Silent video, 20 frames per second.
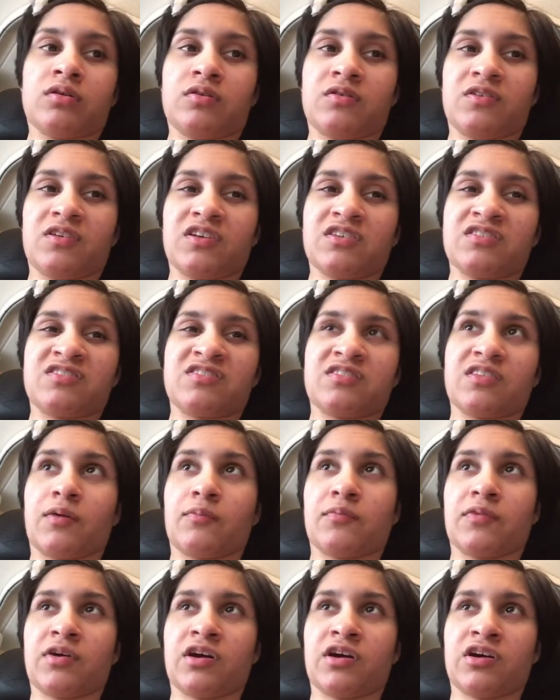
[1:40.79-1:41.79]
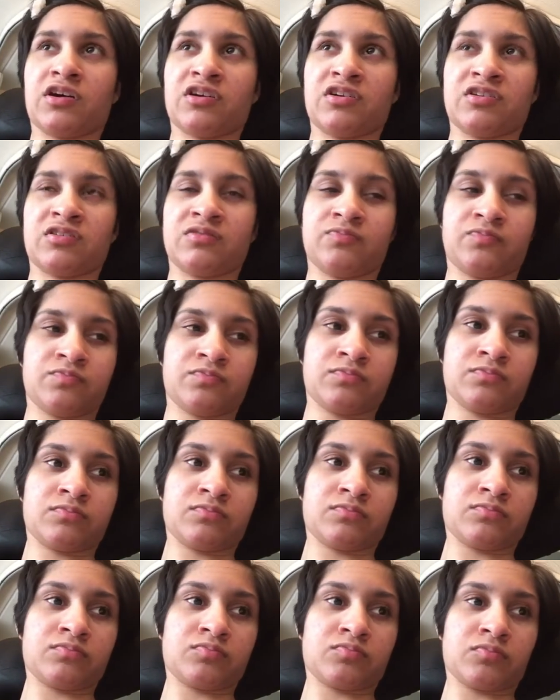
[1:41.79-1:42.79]
this summer.
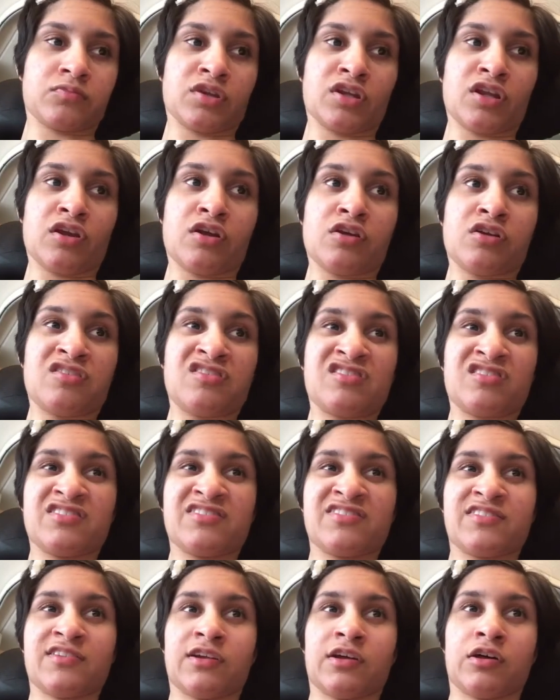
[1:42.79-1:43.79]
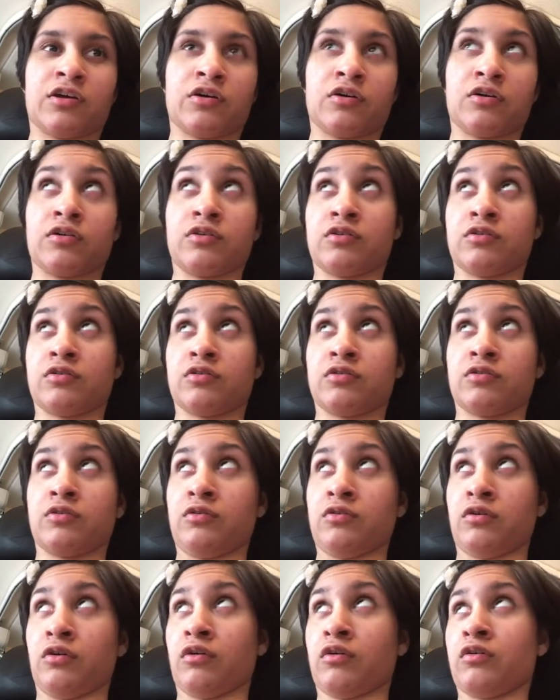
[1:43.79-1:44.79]

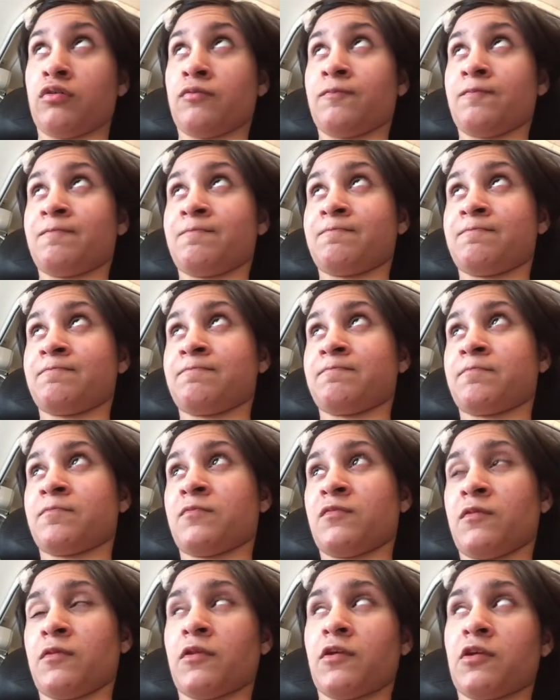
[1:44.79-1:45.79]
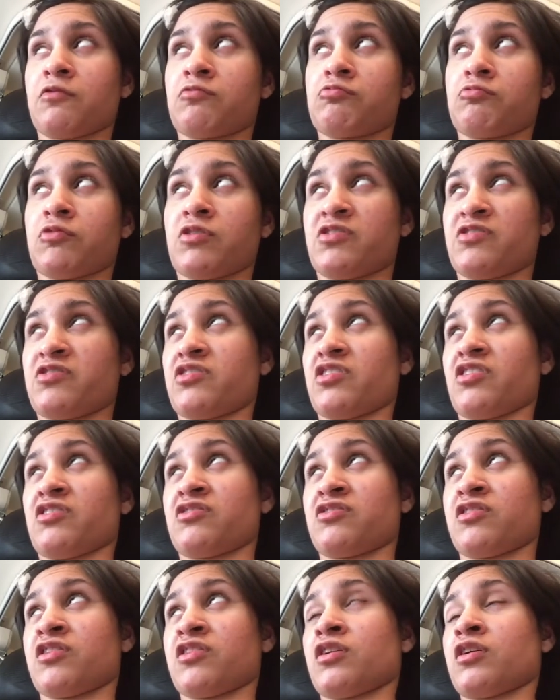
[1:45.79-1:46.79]
So this was
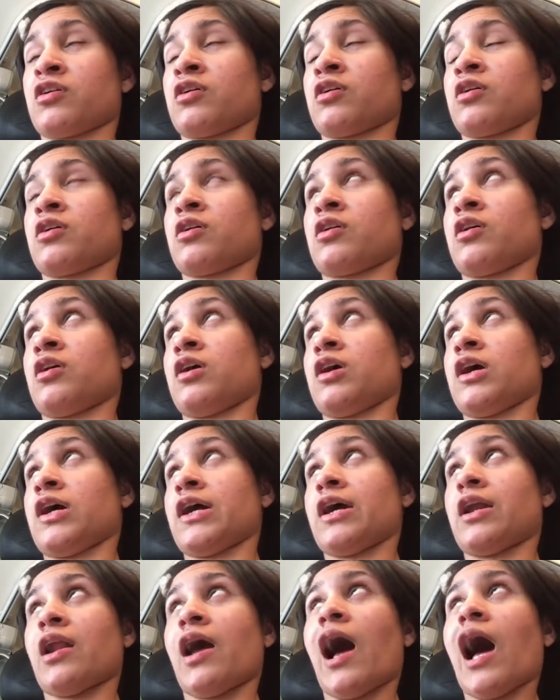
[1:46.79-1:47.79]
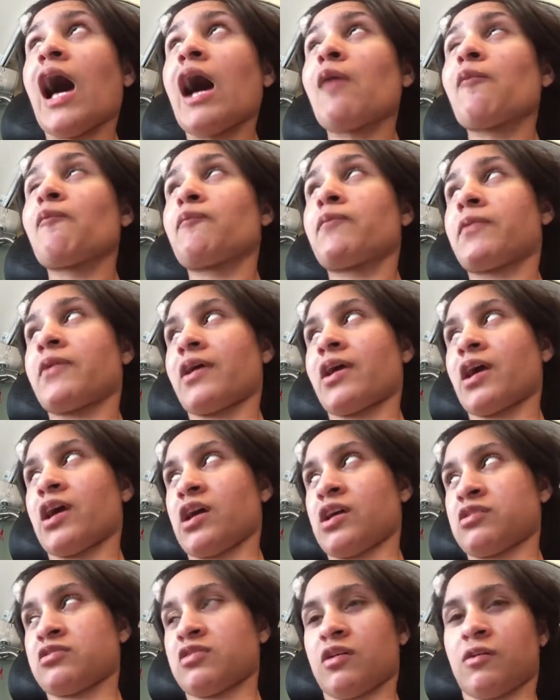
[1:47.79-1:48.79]
just an
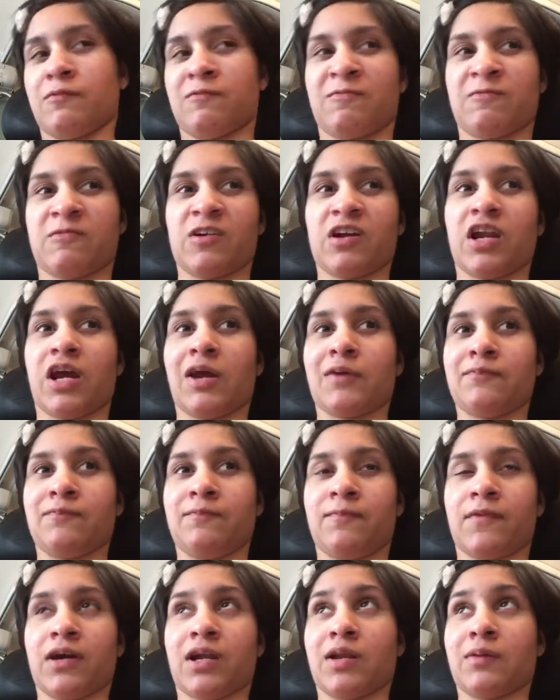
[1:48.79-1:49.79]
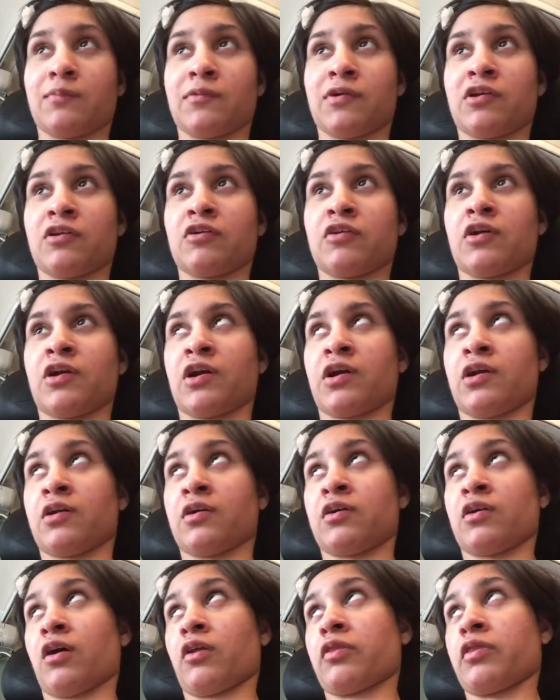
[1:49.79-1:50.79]
update of what I'm gonna be
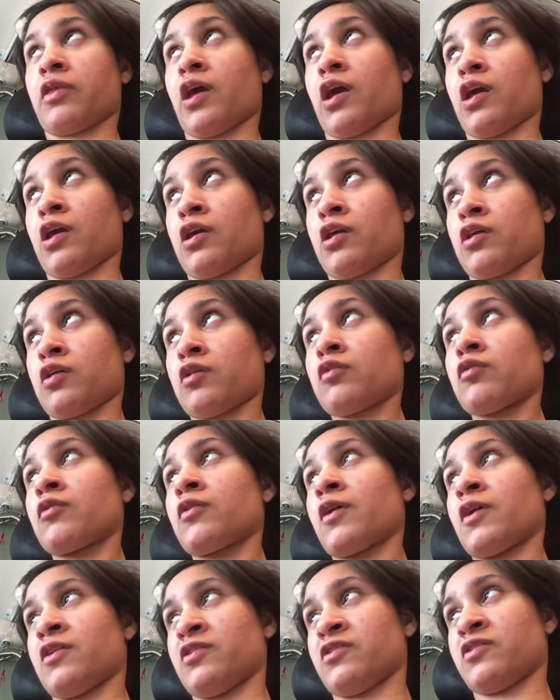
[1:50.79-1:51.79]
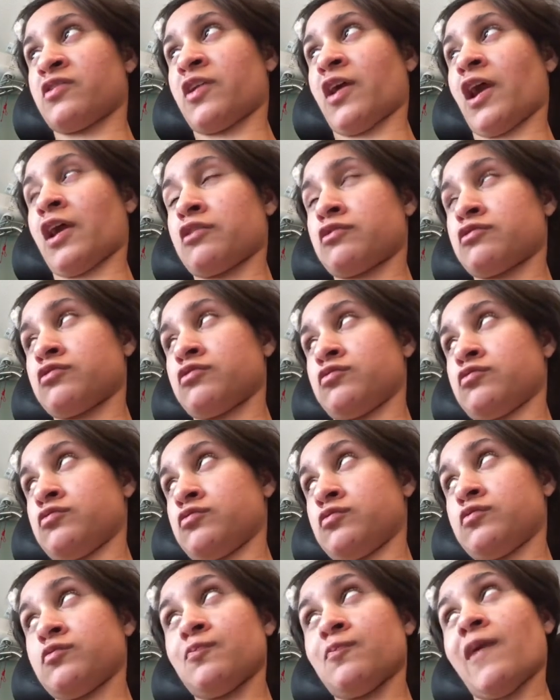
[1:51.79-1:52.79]
doing. Thank you and stay
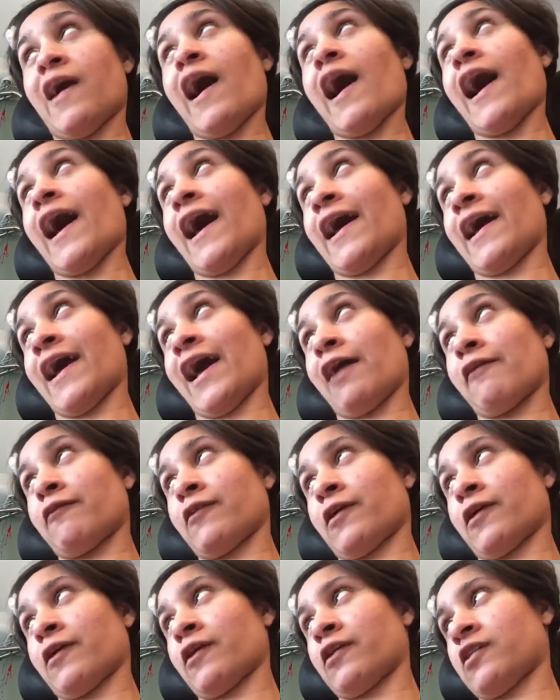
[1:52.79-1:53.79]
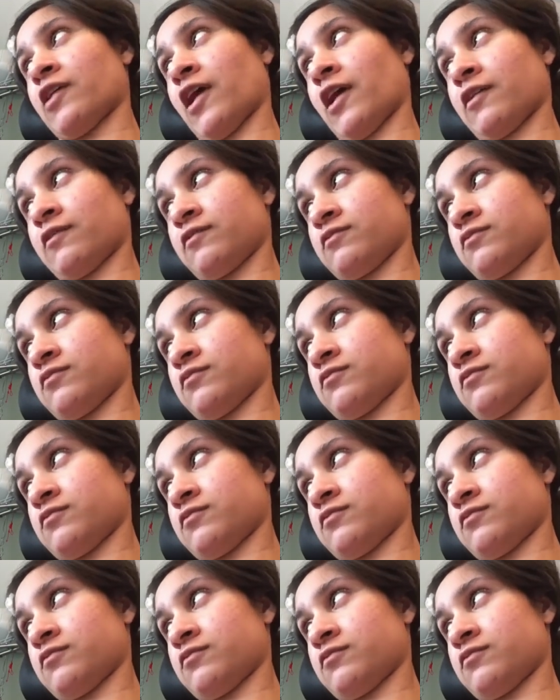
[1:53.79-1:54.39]
tuned. Bye. Have a good day.